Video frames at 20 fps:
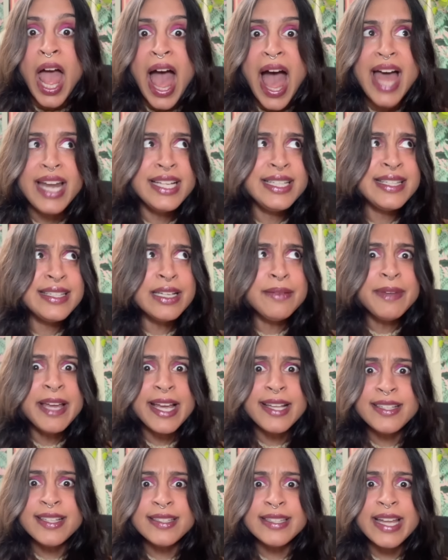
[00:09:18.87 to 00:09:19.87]
and in some
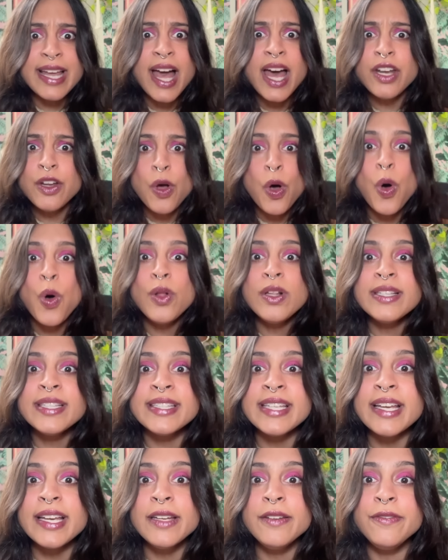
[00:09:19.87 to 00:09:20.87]
cases they had a whole
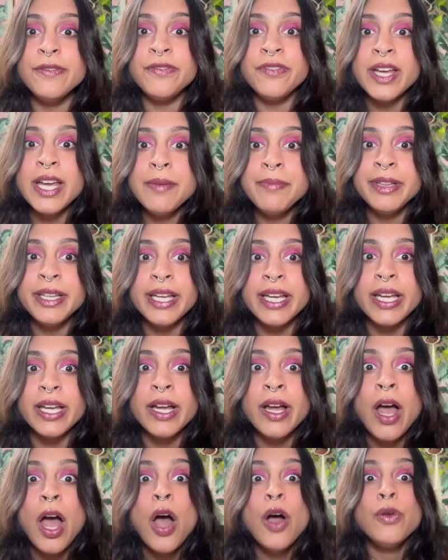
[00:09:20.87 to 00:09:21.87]
second family.
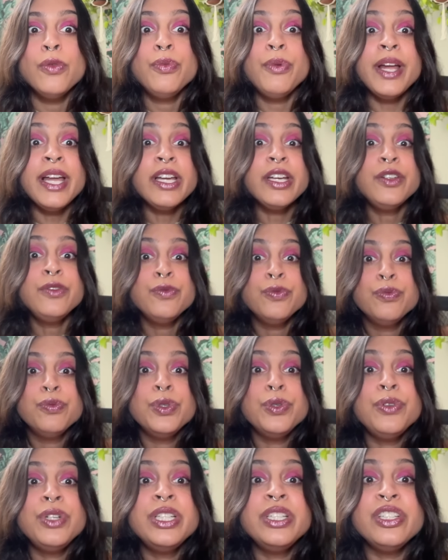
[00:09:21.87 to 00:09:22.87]
Reagan
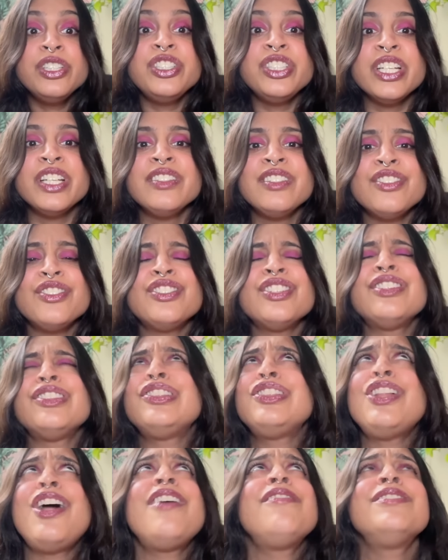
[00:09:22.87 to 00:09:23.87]
ruined their chances to
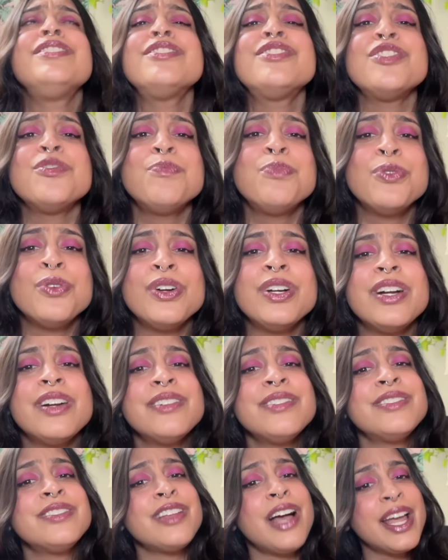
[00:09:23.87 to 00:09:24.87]
love and support
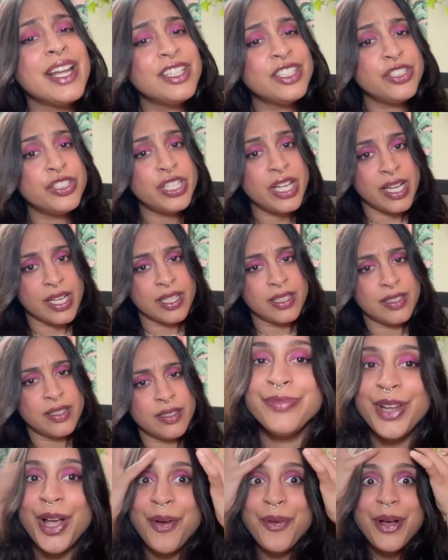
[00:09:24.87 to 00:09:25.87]
our side
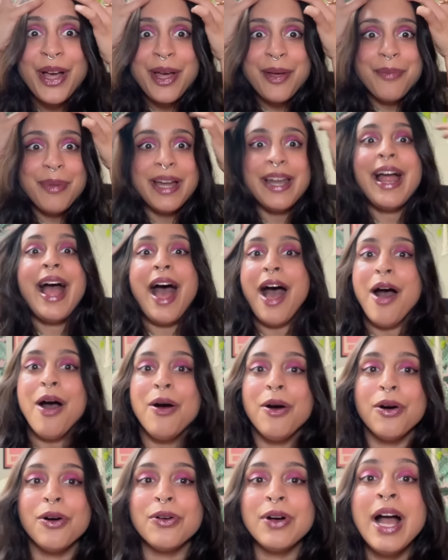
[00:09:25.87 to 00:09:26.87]
chicks. Okay, but
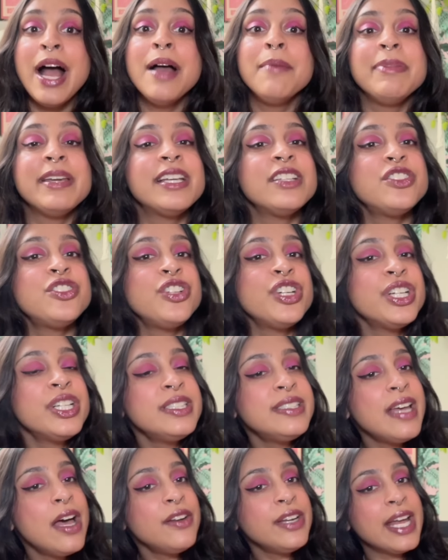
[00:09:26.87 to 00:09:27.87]
how? Because
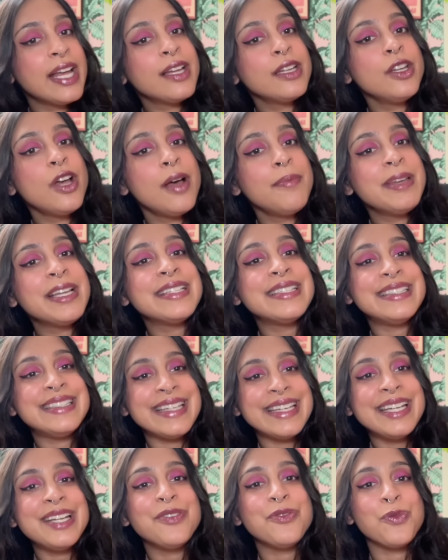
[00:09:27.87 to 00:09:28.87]
trickle-down economics
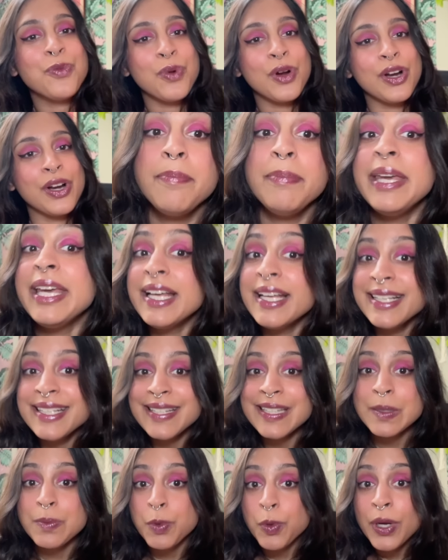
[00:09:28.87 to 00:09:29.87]
didn't work. Because,
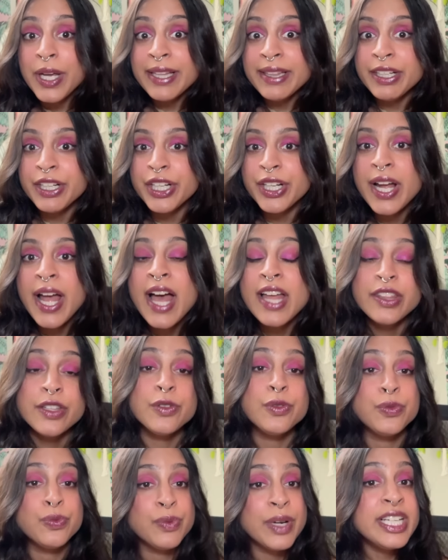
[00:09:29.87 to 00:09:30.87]
spoiler,
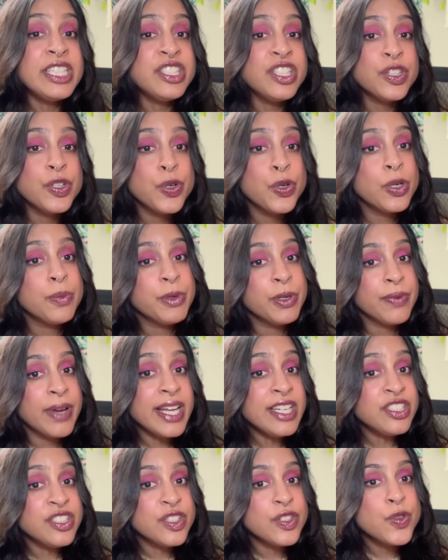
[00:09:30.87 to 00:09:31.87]
the rich and
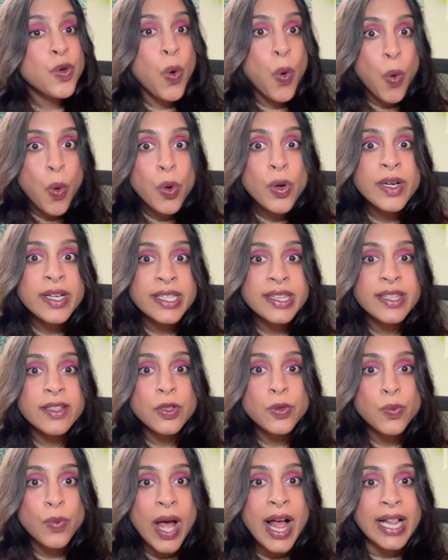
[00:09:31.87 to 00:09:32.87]
corporations hoarded
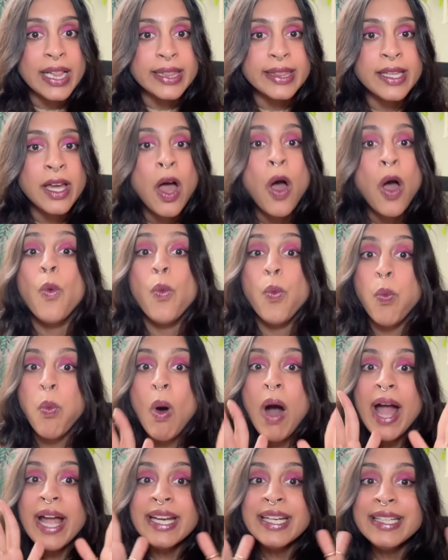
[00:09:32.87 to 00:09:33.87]
their wealth,
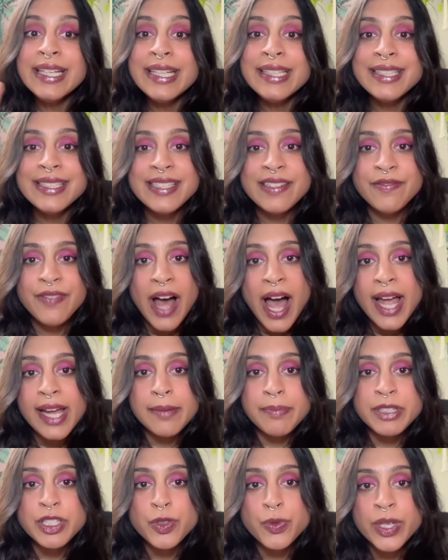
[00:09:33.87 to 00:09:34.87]
widening the
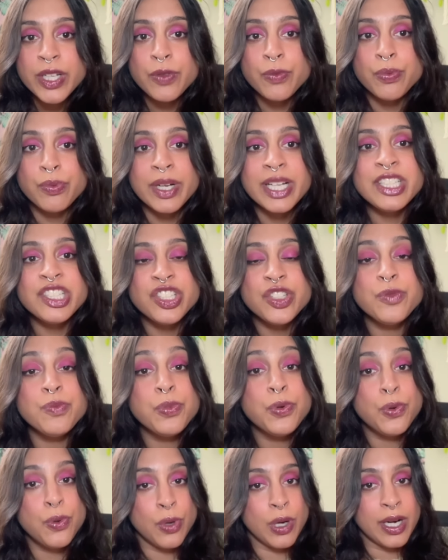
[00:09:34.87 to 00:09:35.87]
divide between rich and
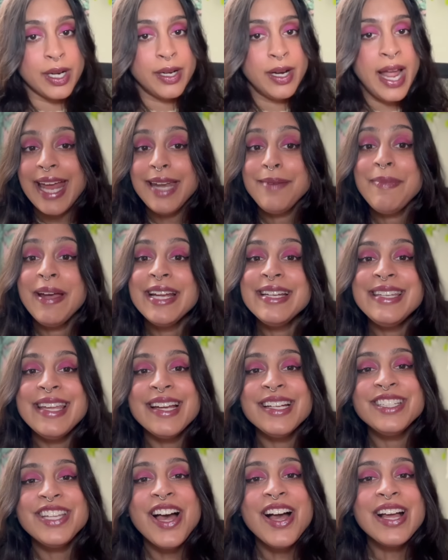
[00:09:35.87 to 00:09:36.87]
poor. In my
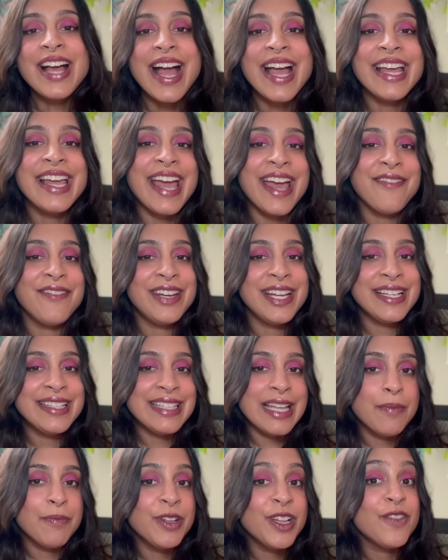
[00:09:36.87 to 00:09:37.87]
TikTok, I gave an
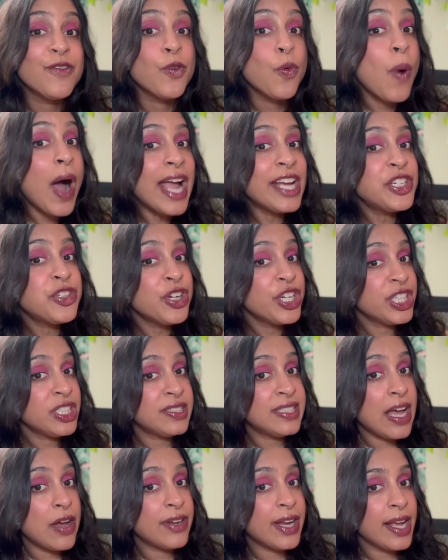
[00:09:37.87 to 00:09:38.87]
example of why
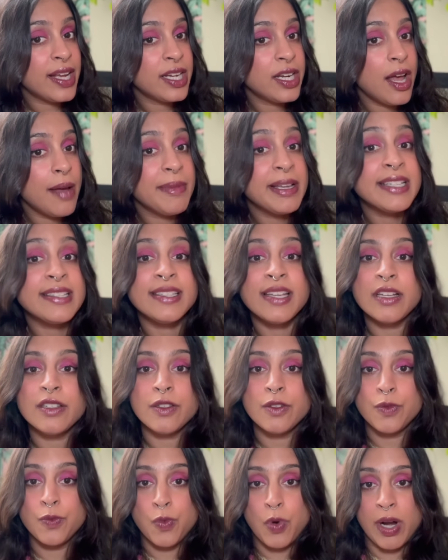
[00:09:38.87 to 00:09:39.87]
trickle-down economics
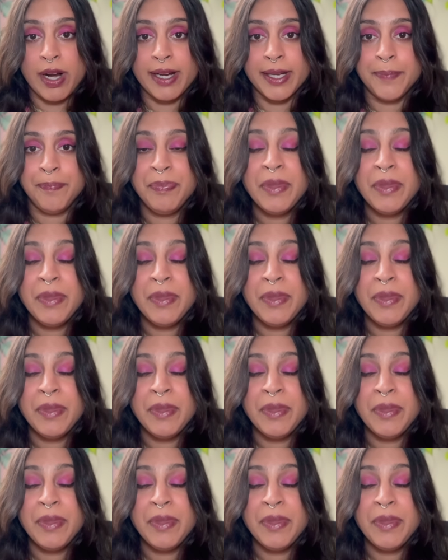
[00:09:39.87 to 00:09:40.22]
doesn't work.